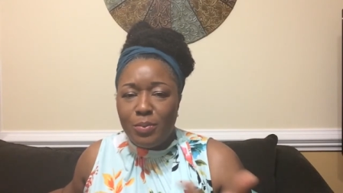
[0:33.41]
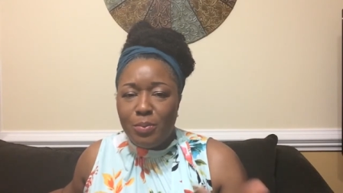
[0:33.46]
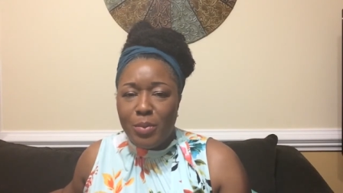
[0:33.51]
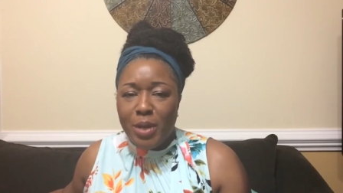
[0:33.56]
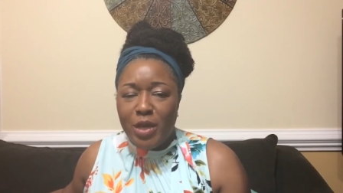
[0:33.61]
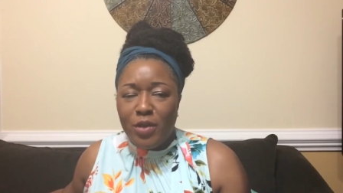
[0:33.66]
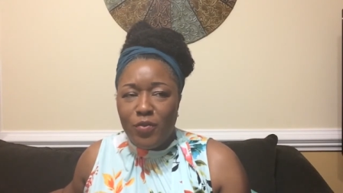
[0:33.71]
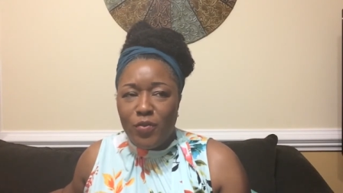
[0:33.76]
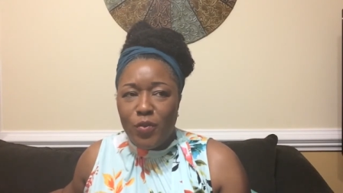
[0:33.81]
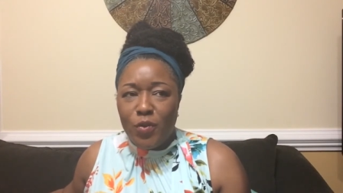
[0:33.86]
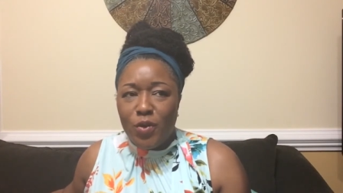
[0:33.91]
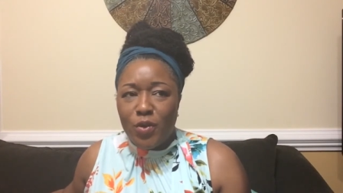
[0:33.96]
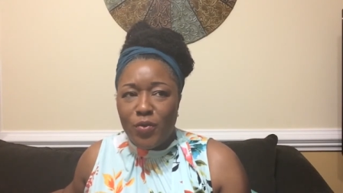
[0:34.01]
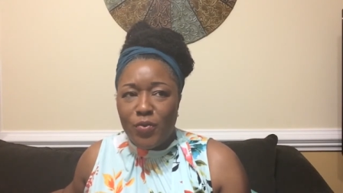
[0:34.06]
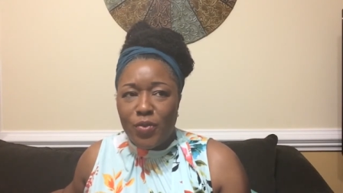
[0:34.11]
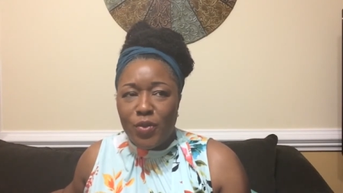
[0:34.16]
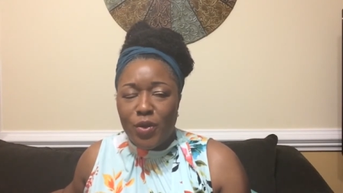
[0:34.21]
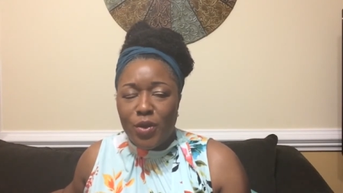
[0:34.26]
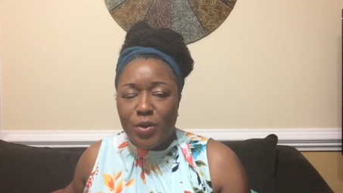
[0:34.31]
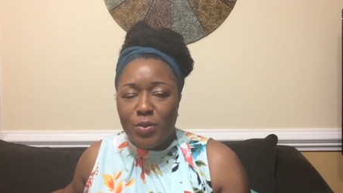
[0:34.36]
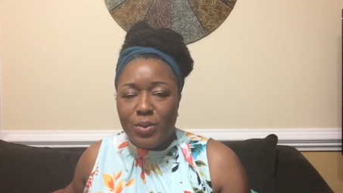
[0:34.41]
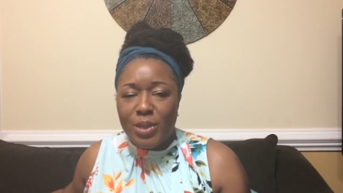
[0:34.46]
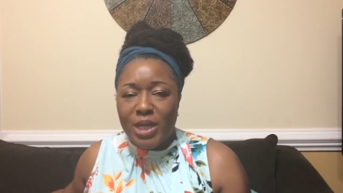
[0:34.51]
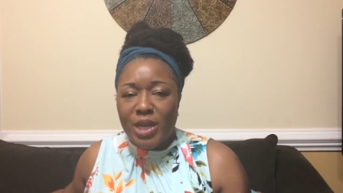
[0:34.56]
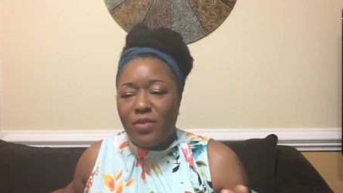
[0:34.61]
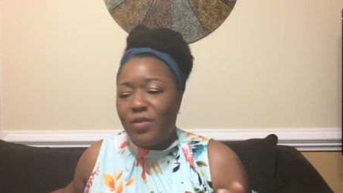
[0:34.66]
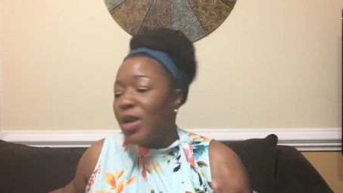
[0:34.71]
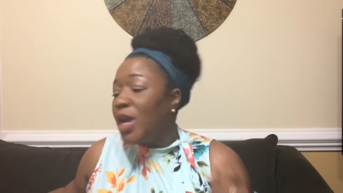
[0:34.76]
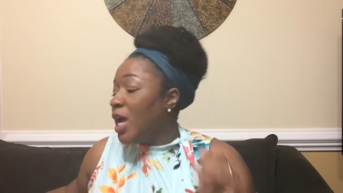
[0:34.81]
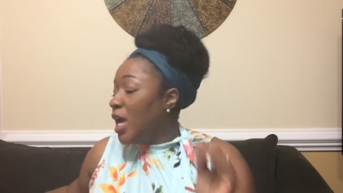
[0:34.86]
May 4th, 3rd,
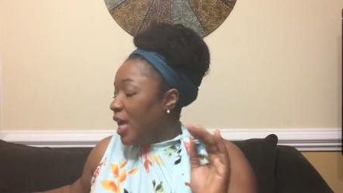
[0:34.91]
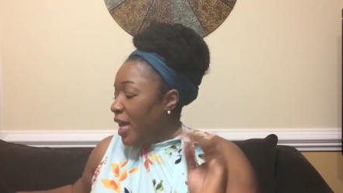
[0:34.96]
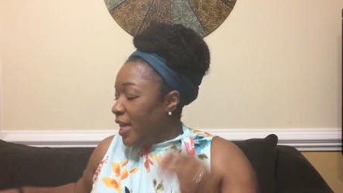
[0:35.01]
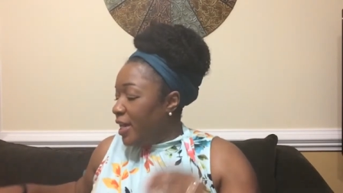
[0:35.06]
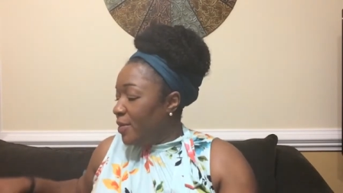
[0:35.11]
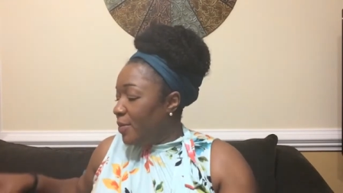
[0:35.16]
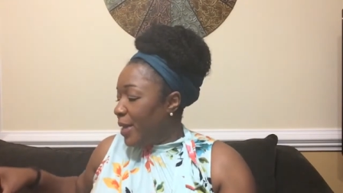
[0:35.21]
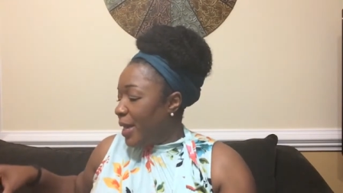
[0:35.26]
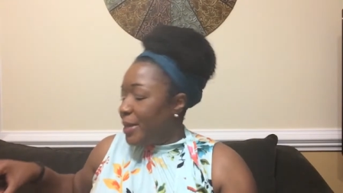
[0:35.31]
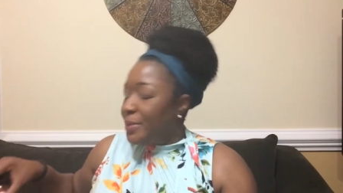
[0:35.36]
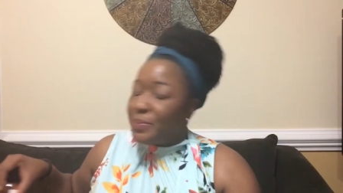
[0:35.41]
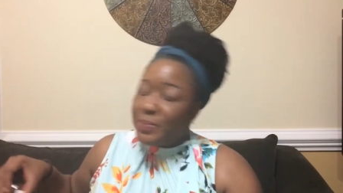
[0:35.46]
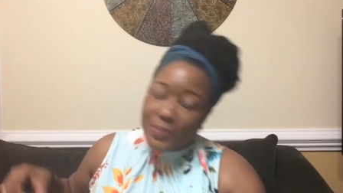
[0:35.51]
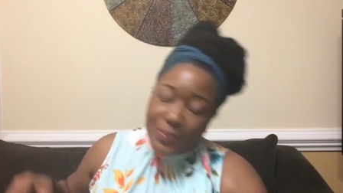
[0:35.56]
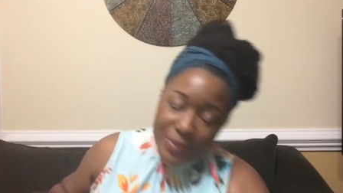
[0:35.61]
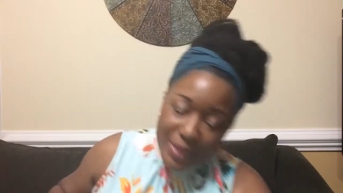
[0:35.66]
whatever. Anyway,